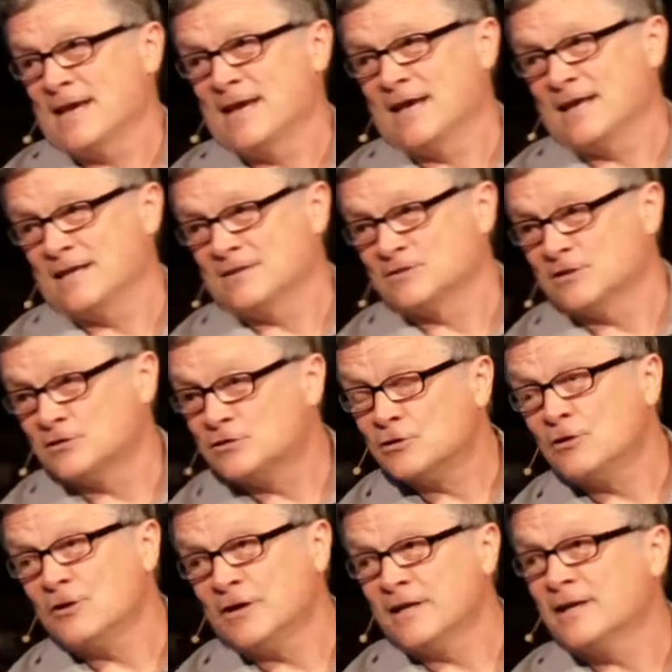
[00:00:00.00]
And it's a
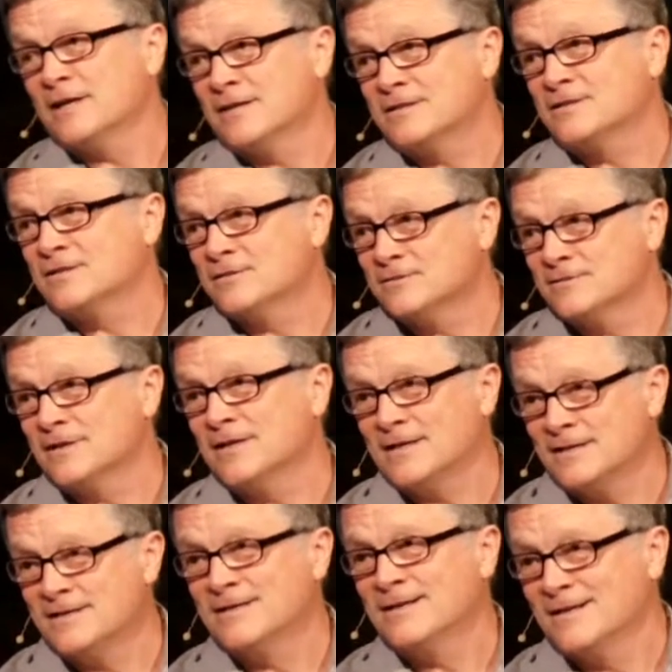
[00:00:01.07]
joy to